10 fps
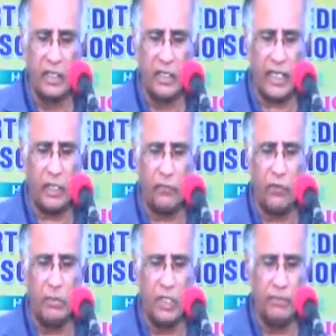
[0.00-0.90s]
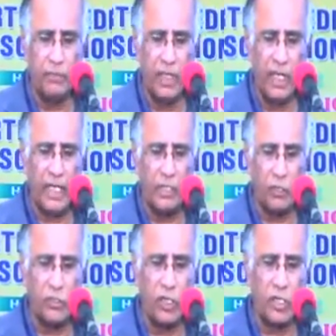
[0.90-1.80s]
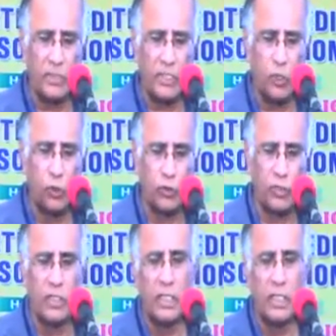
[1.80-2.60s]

neck of femur, and the osteotomy is closed.